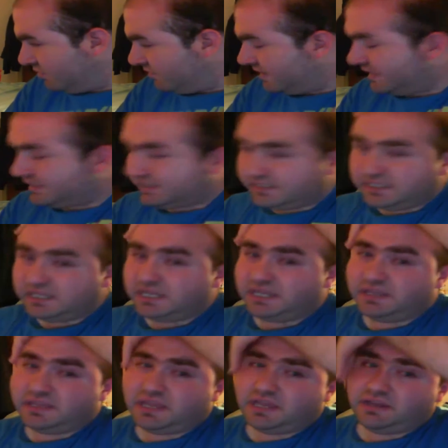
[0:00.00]
we
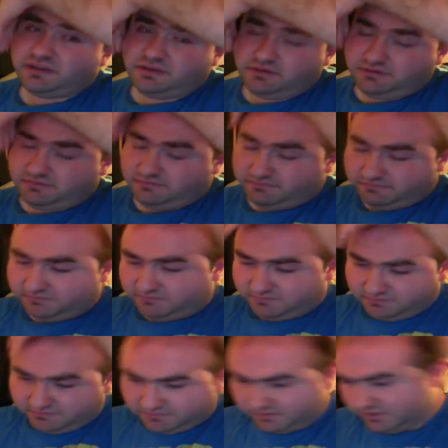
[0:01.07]
see that
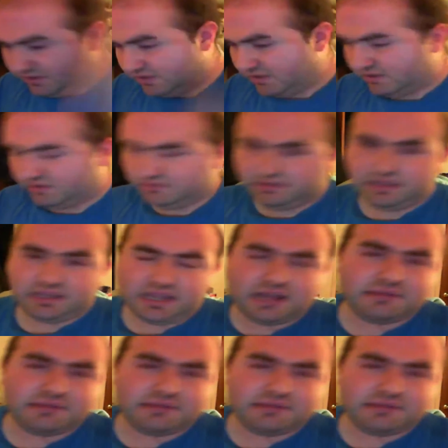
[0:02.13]
like